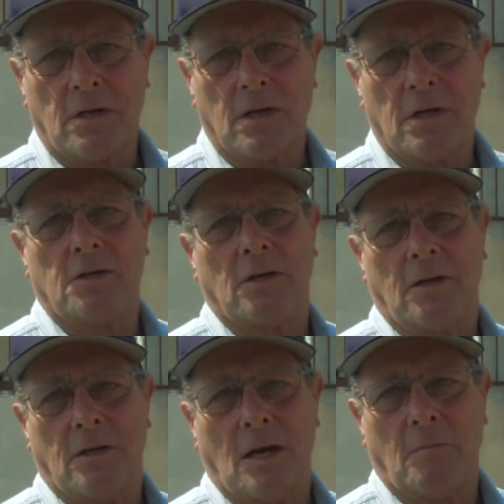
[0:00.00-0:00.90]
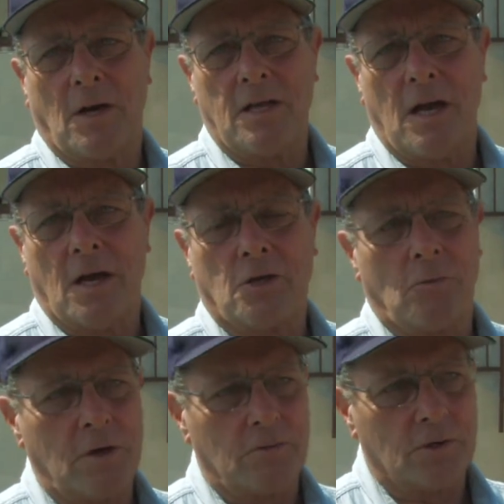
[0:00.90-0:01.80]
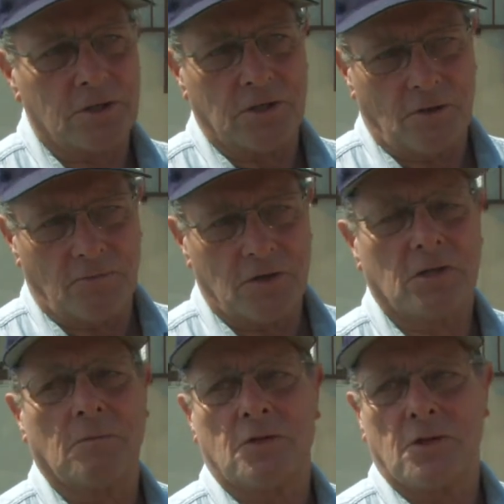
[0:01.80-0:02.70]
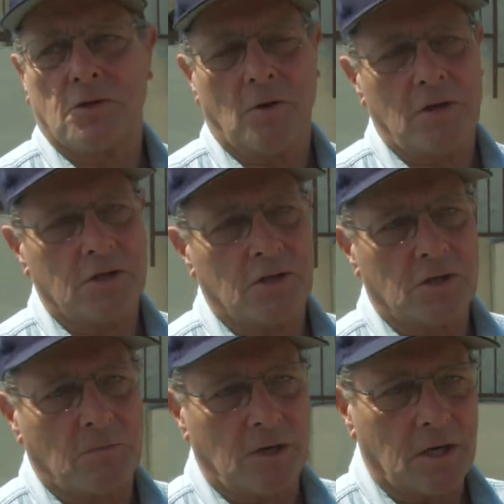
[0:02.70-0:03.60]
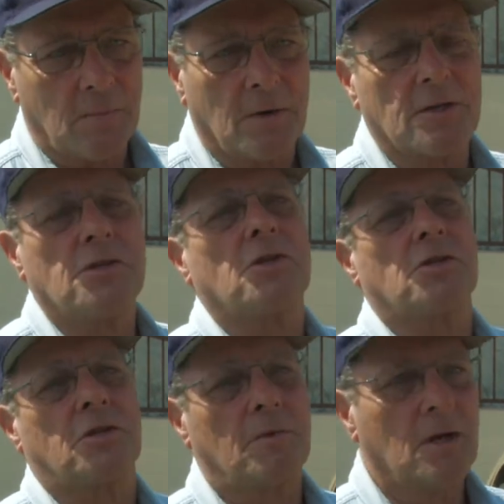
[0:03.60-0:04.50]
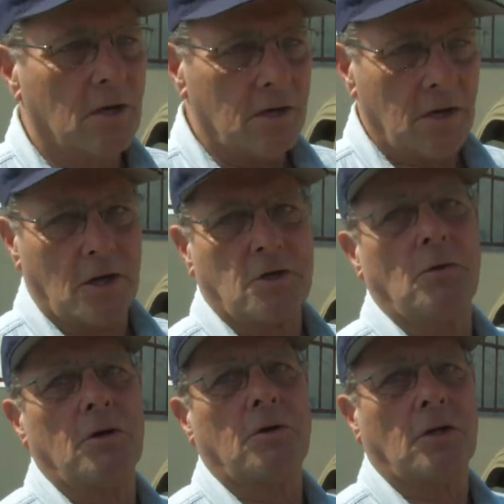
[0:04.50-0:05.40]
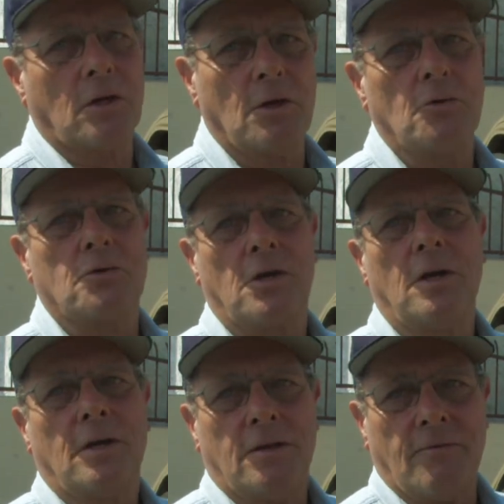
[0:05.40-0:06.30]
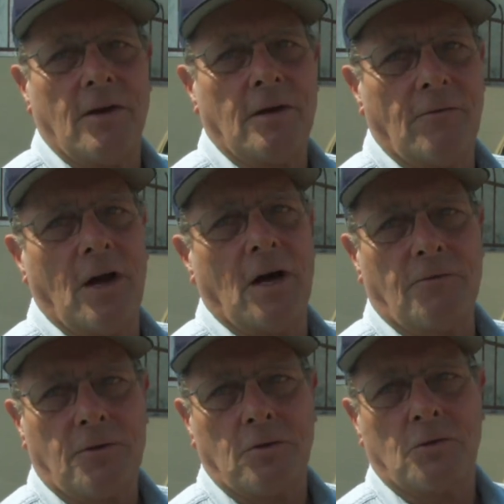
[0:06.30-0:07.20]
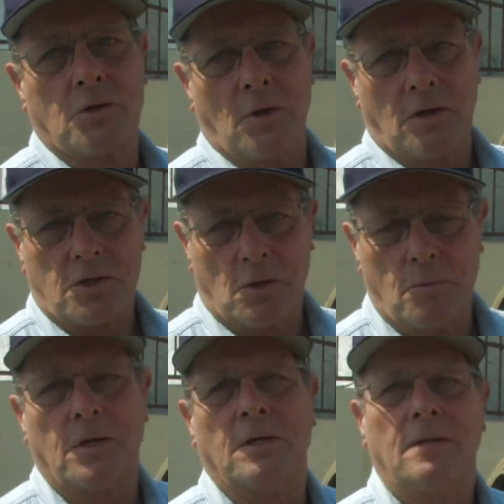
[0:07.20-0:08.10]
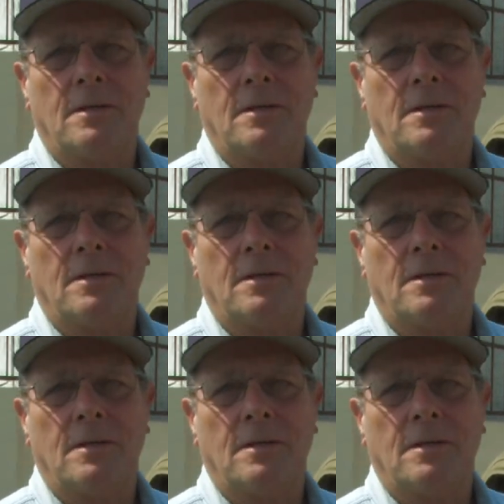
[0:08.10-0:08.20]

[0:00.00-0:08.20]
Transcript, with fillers: tension and not by the actuator itself in some situations depending upon the system the actuator can close the valve too as well as open it.